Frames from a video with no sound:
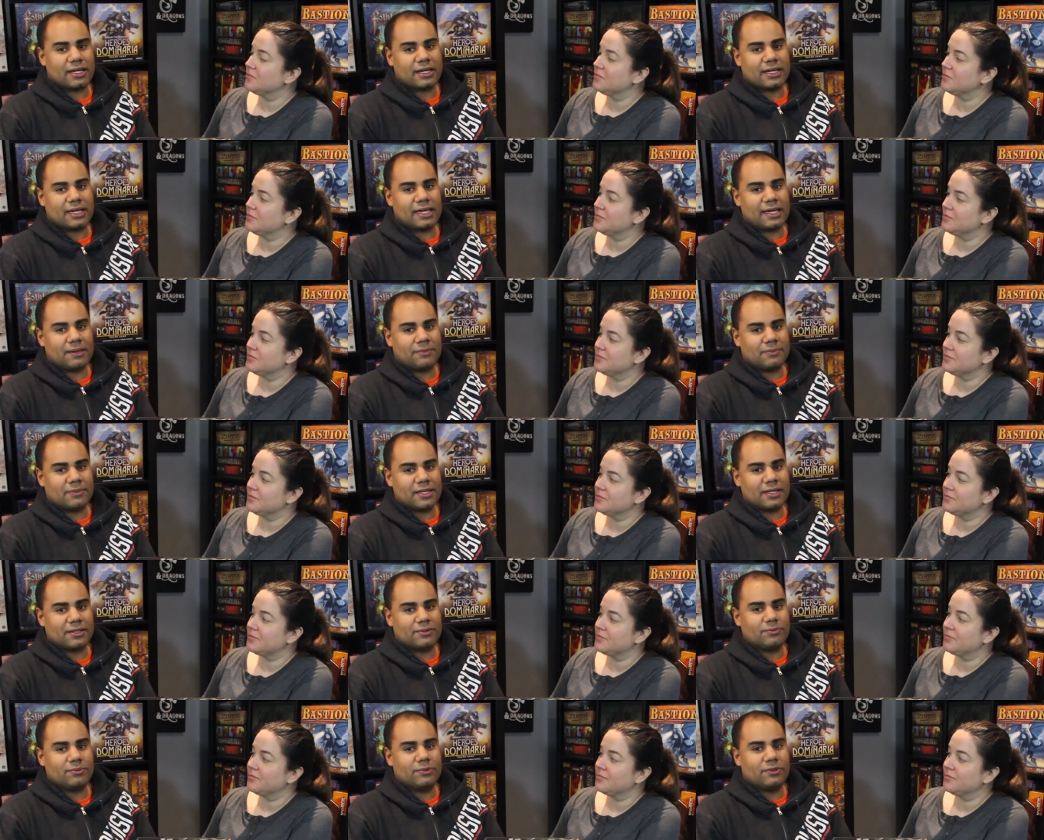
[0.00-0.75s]
Speaker 1: kind of game
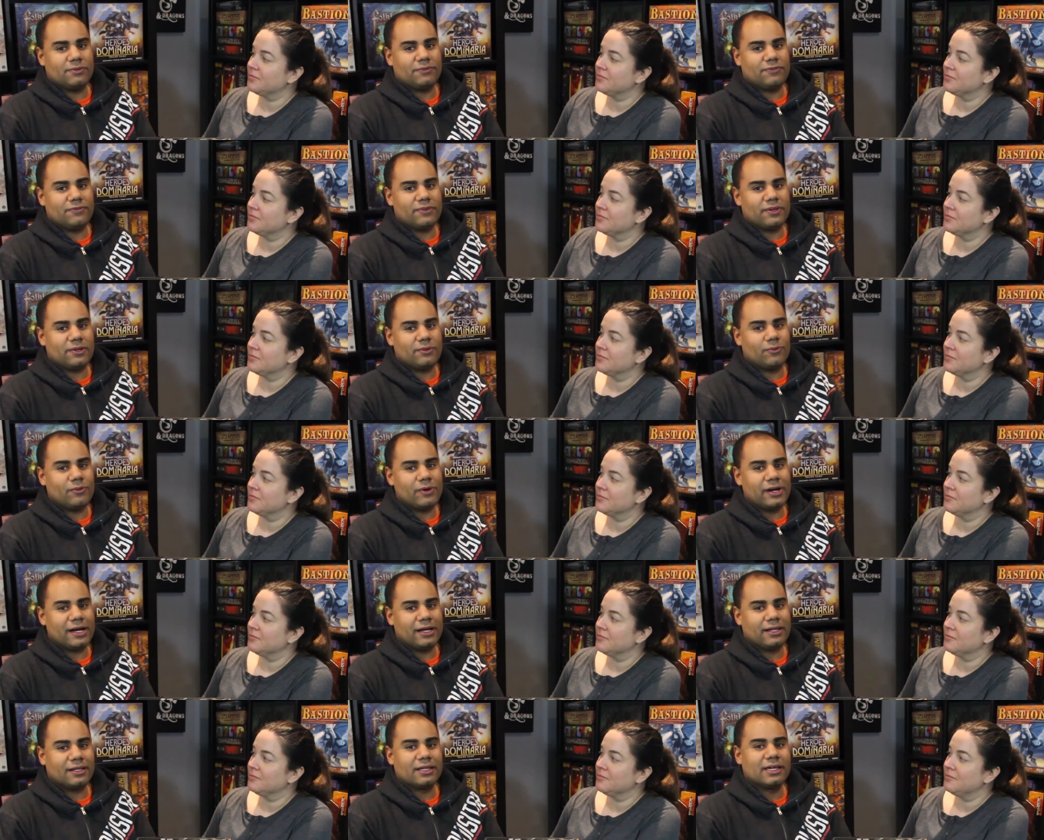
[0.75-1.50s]
that would fit
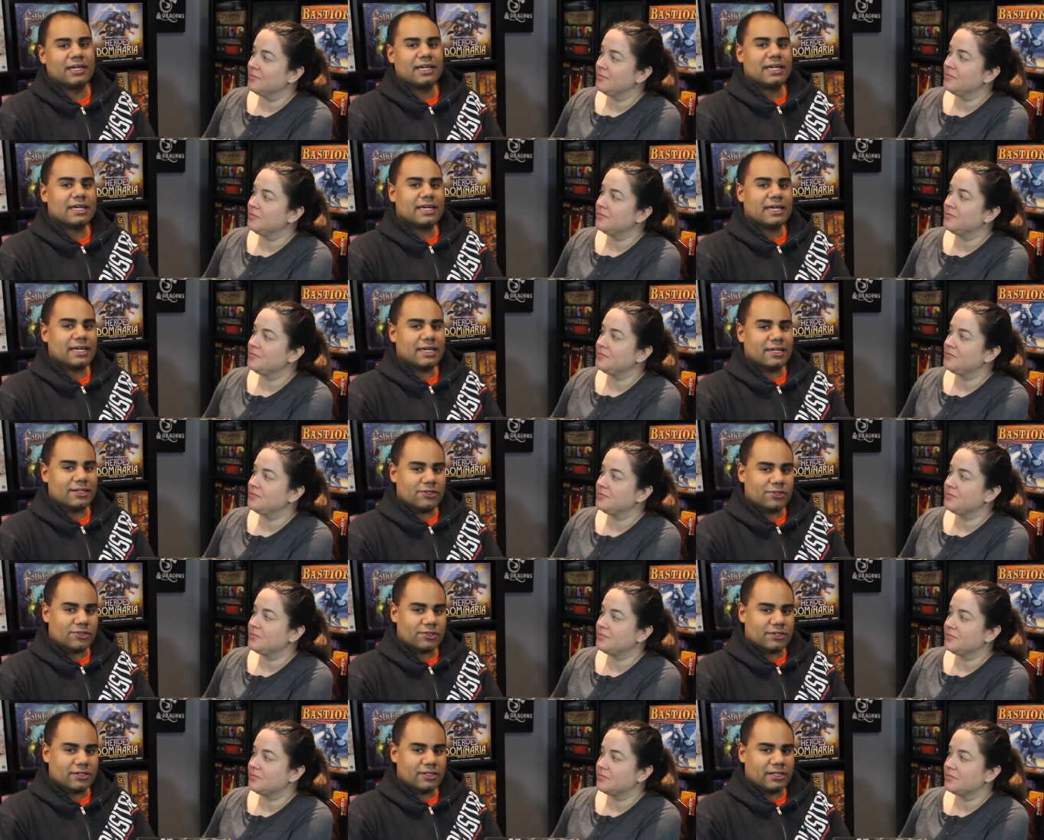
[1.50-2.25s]
well
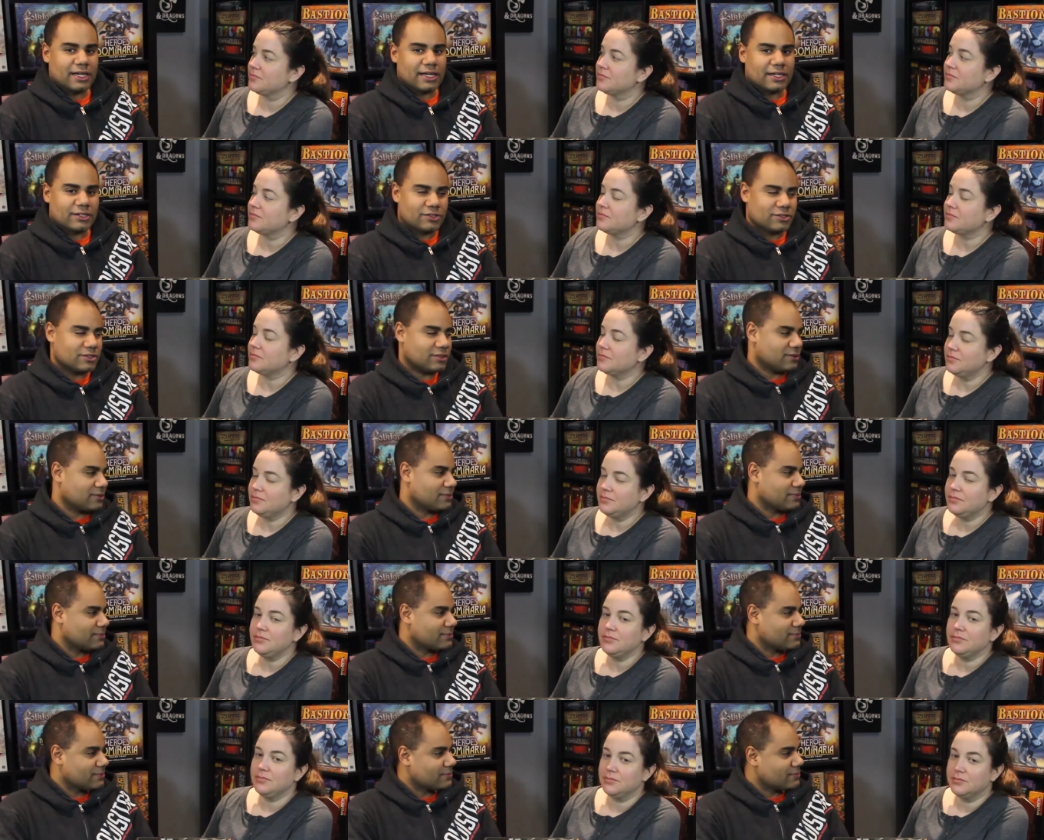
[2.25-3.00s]
in your collection.
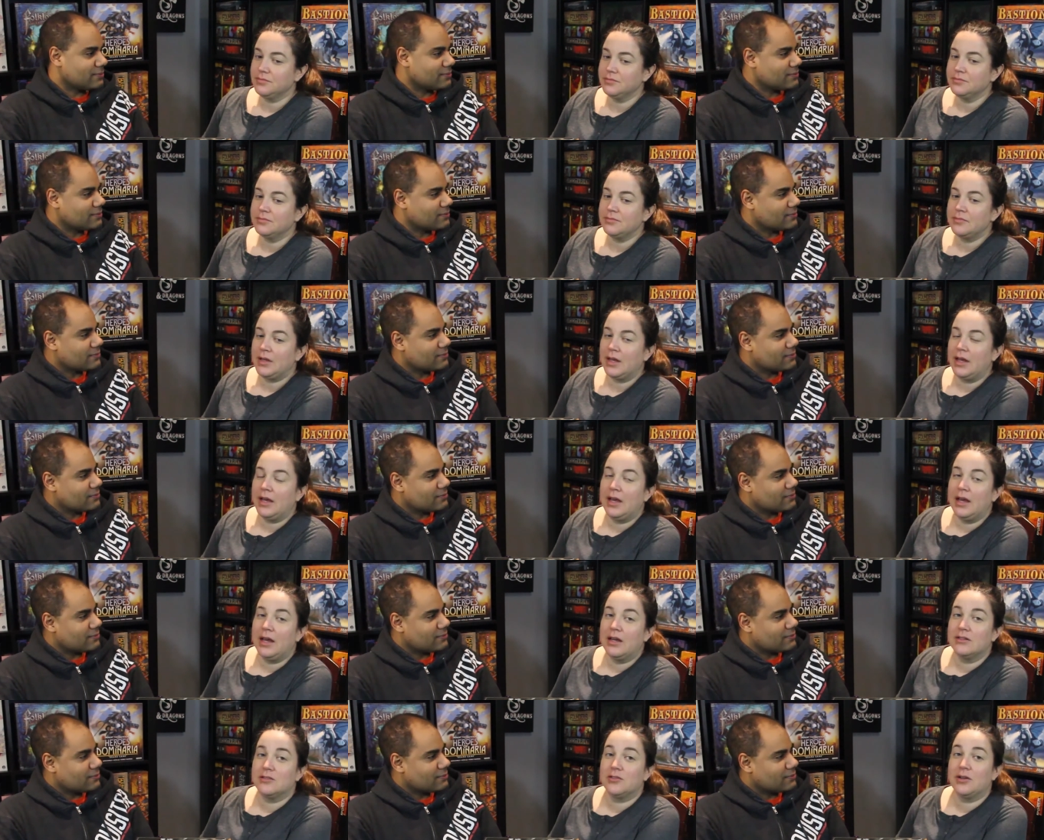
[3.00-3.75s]

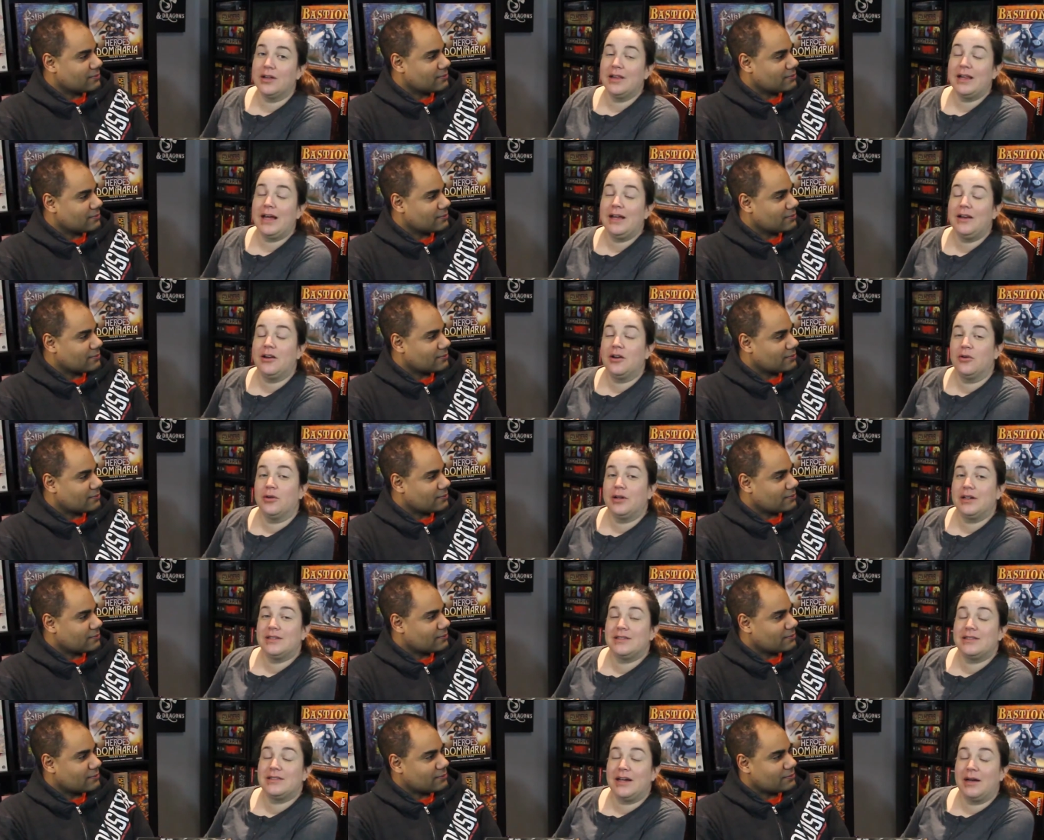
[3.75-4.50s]
Speaker 2: So, on that
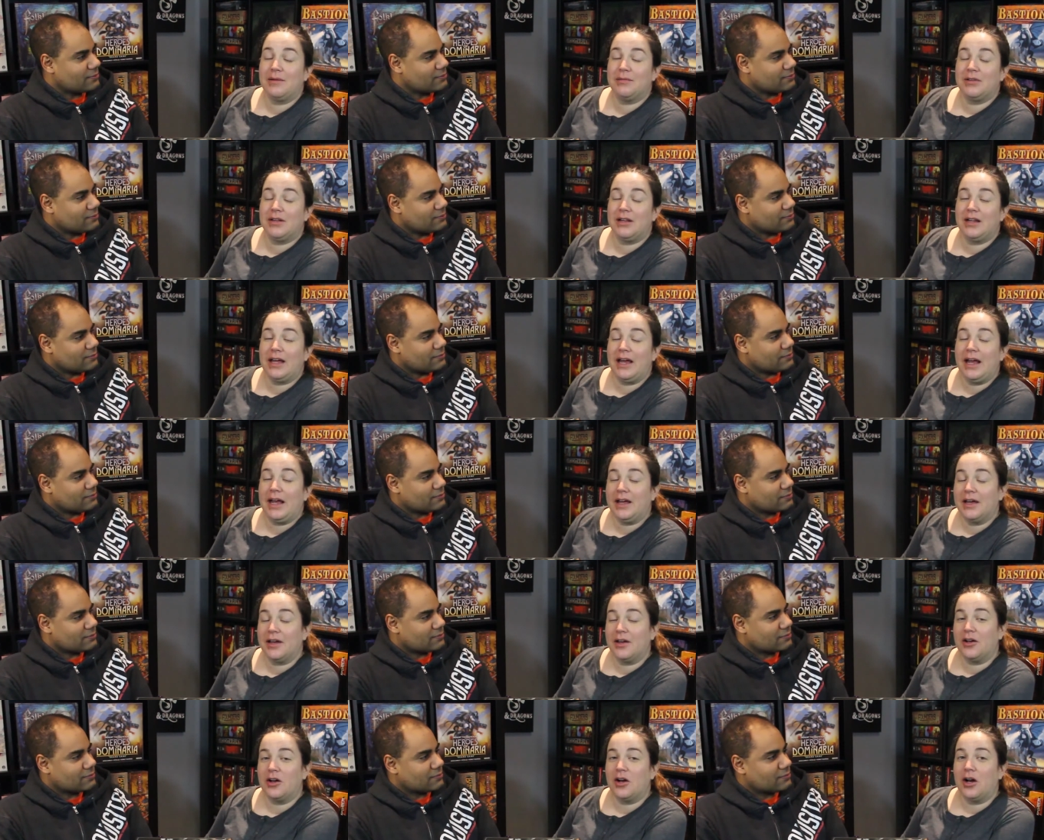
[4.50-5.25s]
note, it's time to
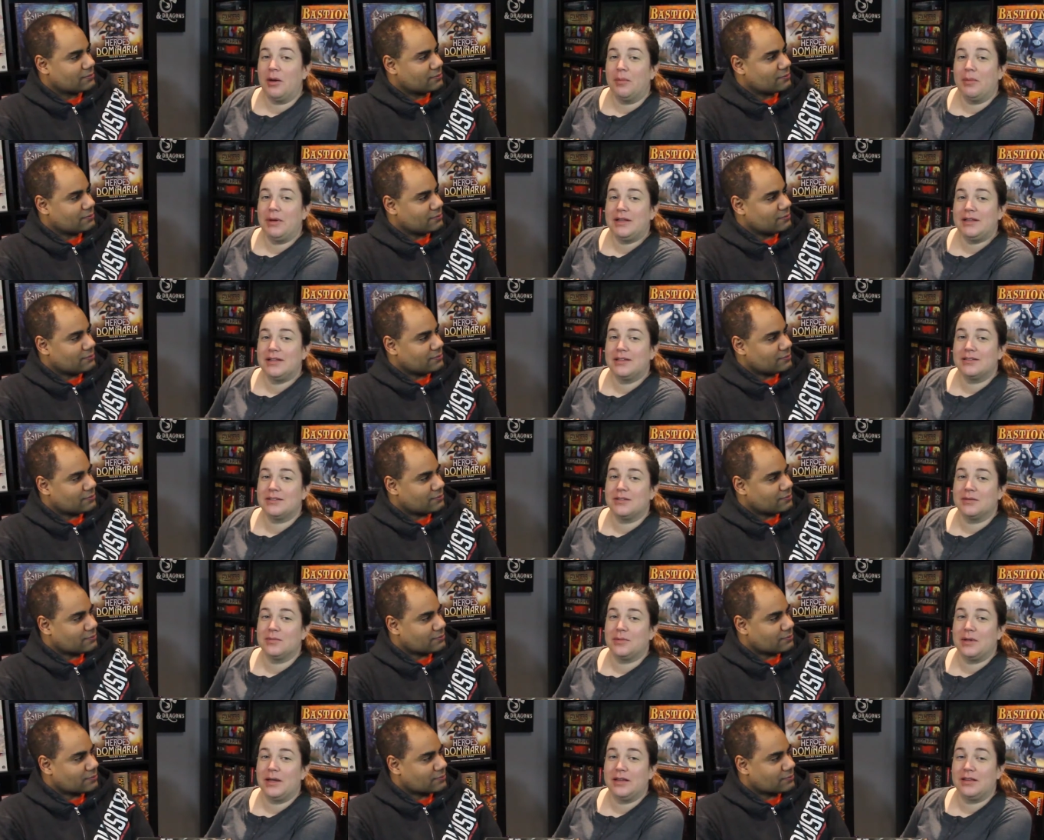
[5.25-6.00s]
like, comment,
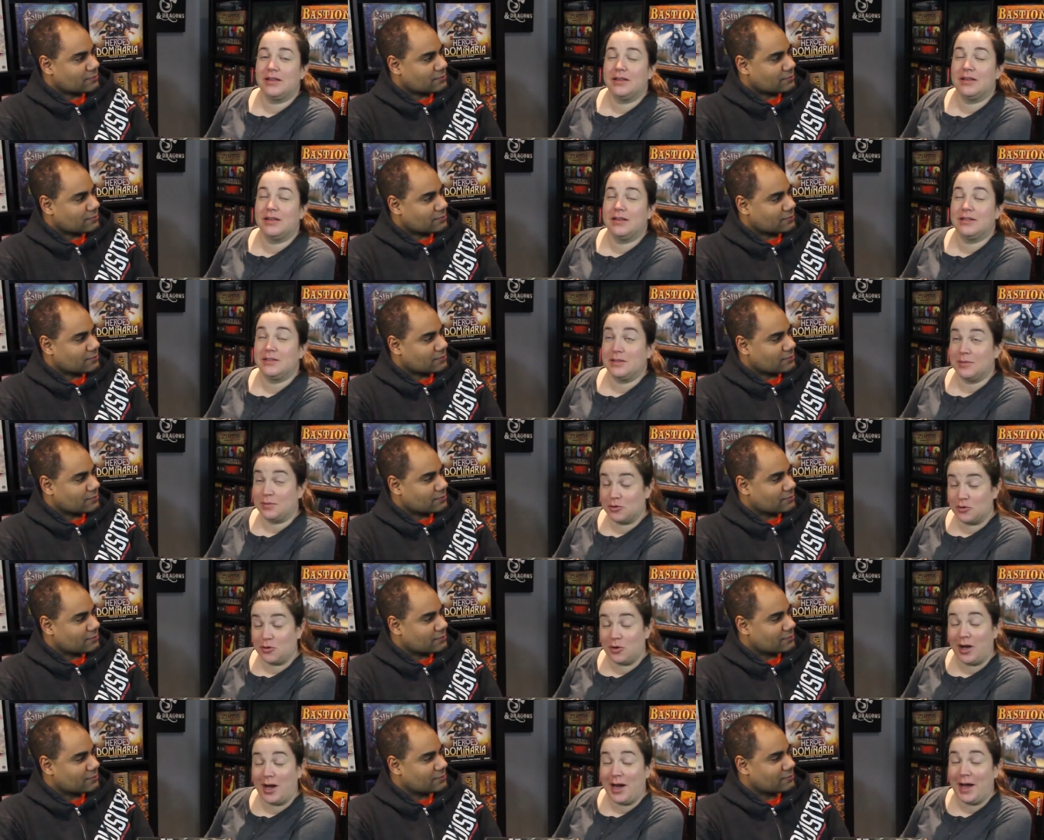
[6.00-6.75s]
sub- hit,
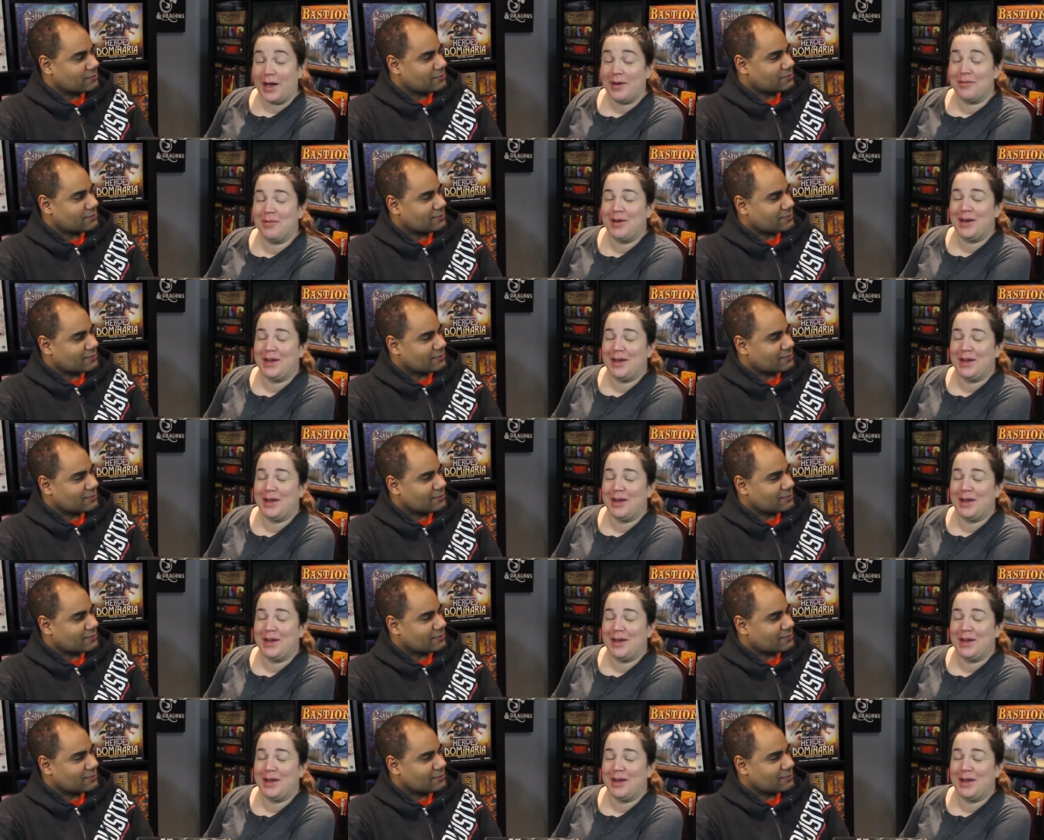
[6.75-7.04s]
subscribe,